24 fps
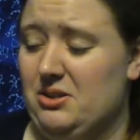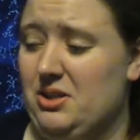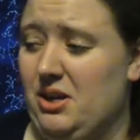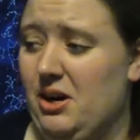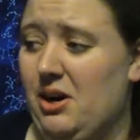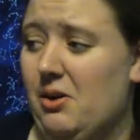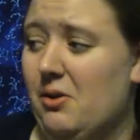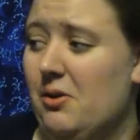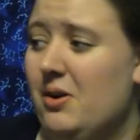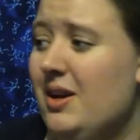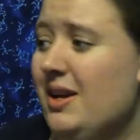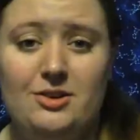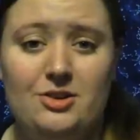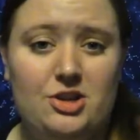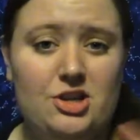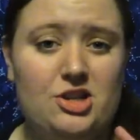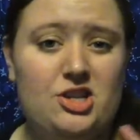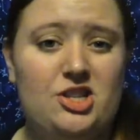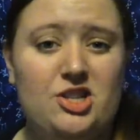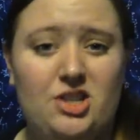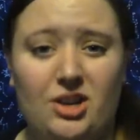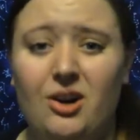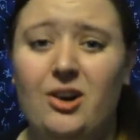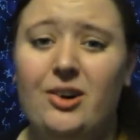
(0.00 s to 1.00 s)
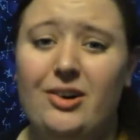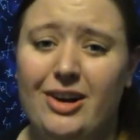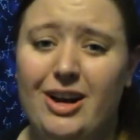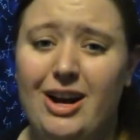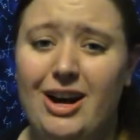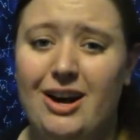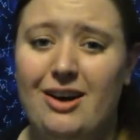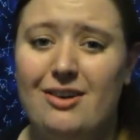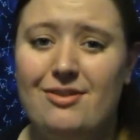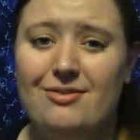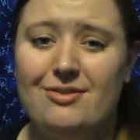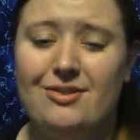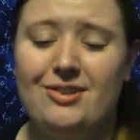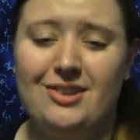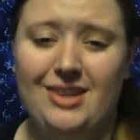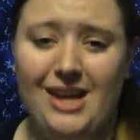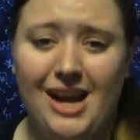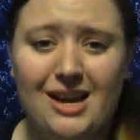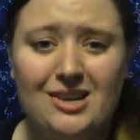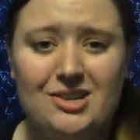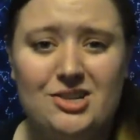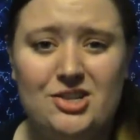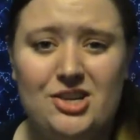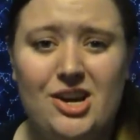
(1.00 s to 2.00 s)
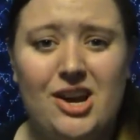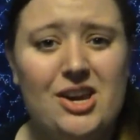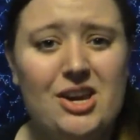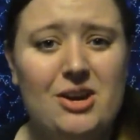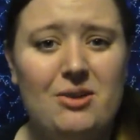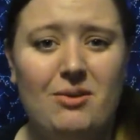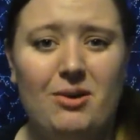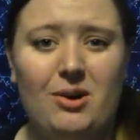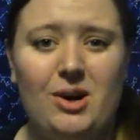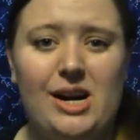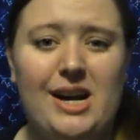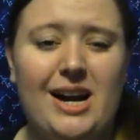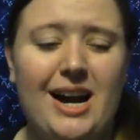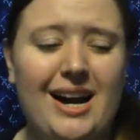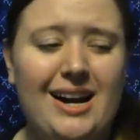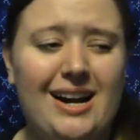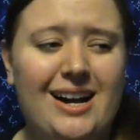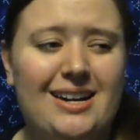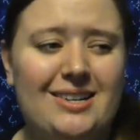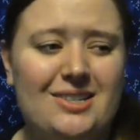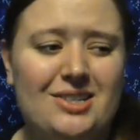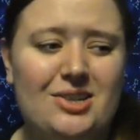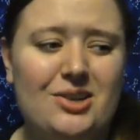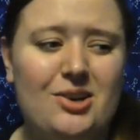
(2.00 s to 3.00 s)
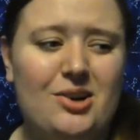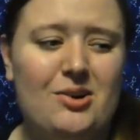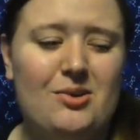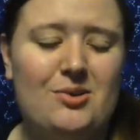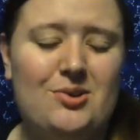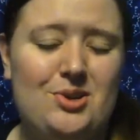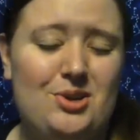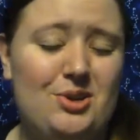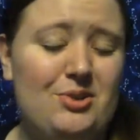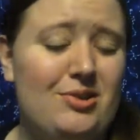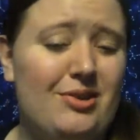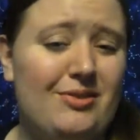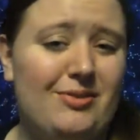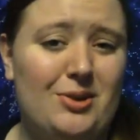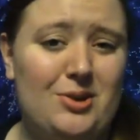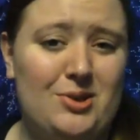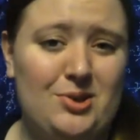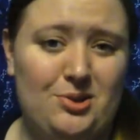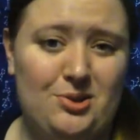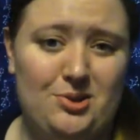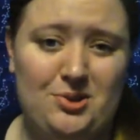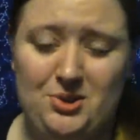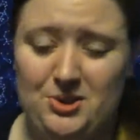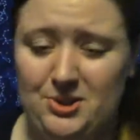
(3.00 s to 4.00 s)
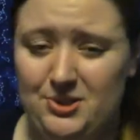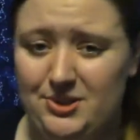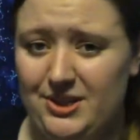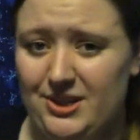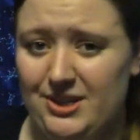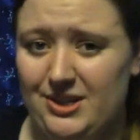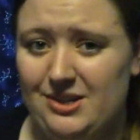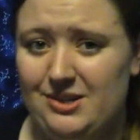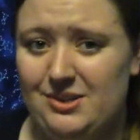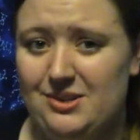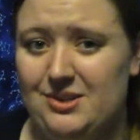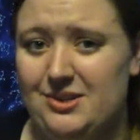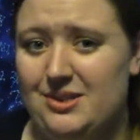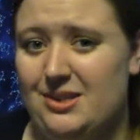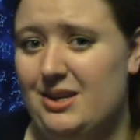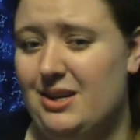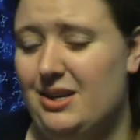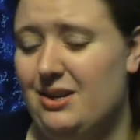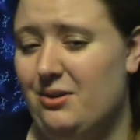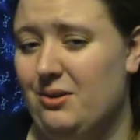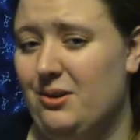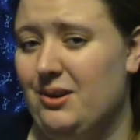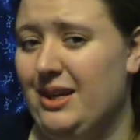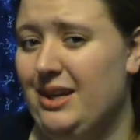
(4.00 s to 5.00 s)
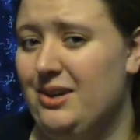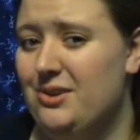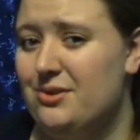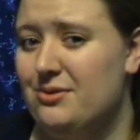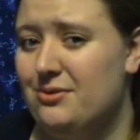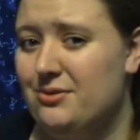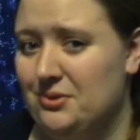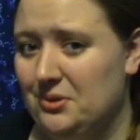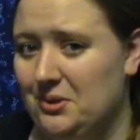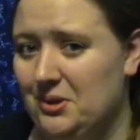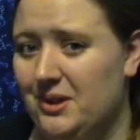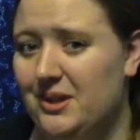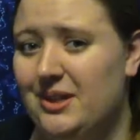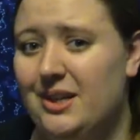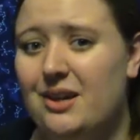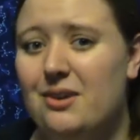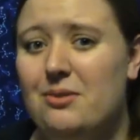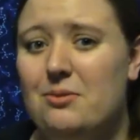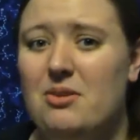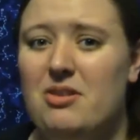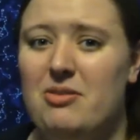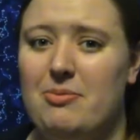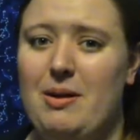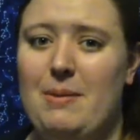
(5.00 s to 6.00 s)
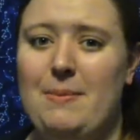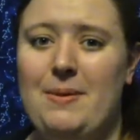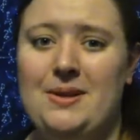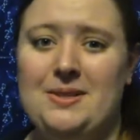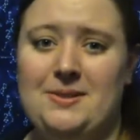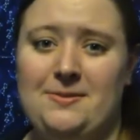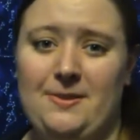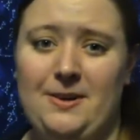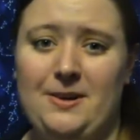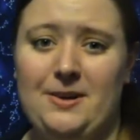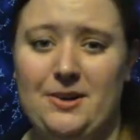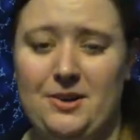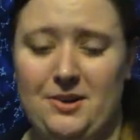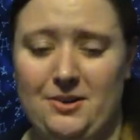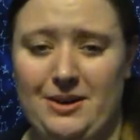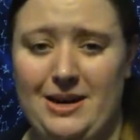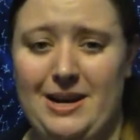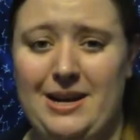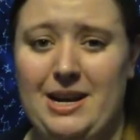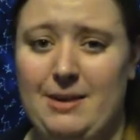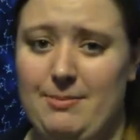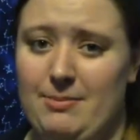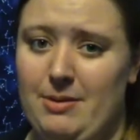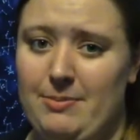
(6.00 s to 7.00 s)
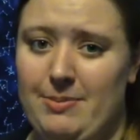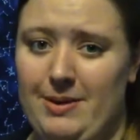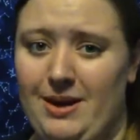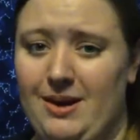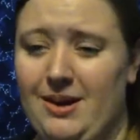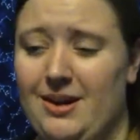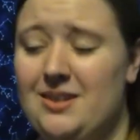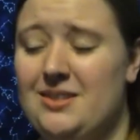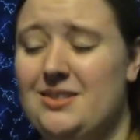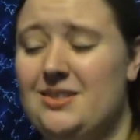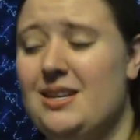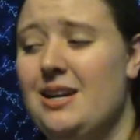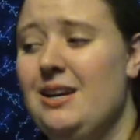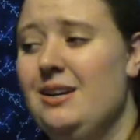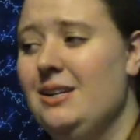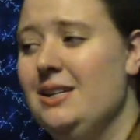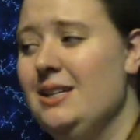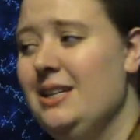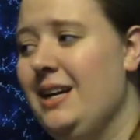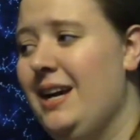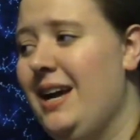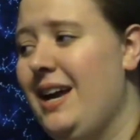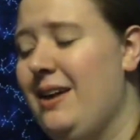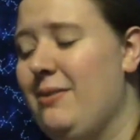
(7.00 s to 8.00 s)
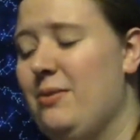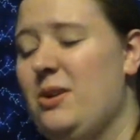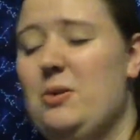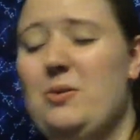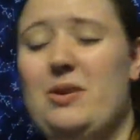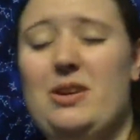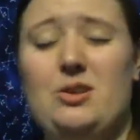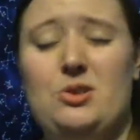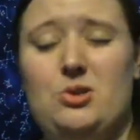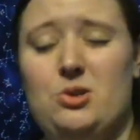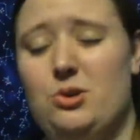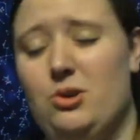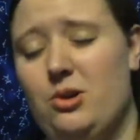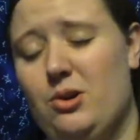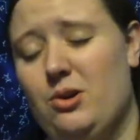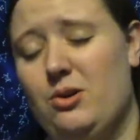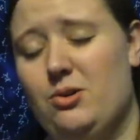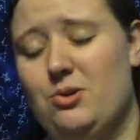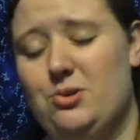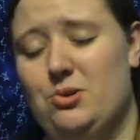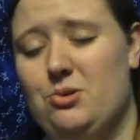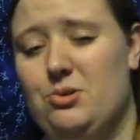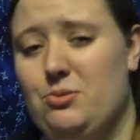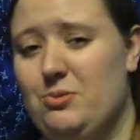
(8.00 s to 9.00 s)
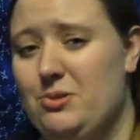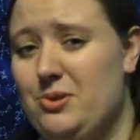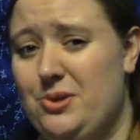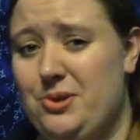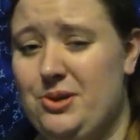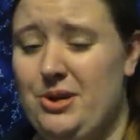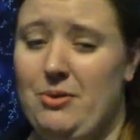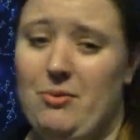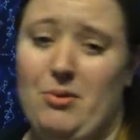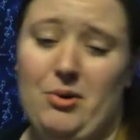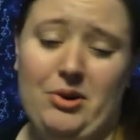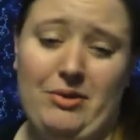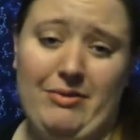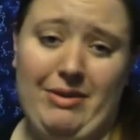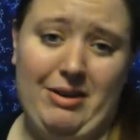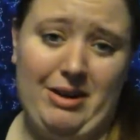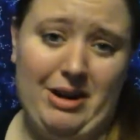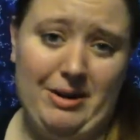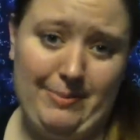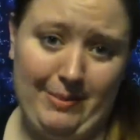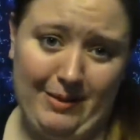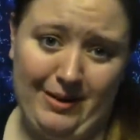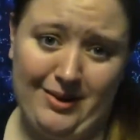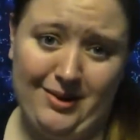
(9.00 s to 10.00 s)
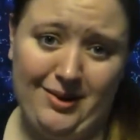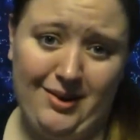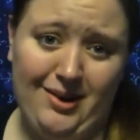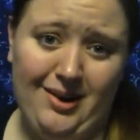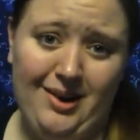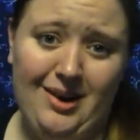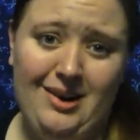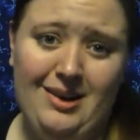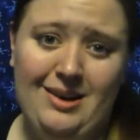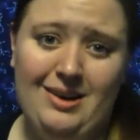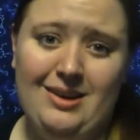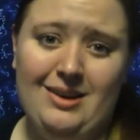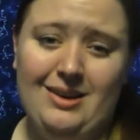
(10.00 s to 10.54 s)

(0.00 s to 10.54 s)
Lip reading: So to start off, last January I got to go to Universal Studios in Orlando, Florida with my best friend Corinne and my parents, and we went to go to the Wizarding World of Harry Potter.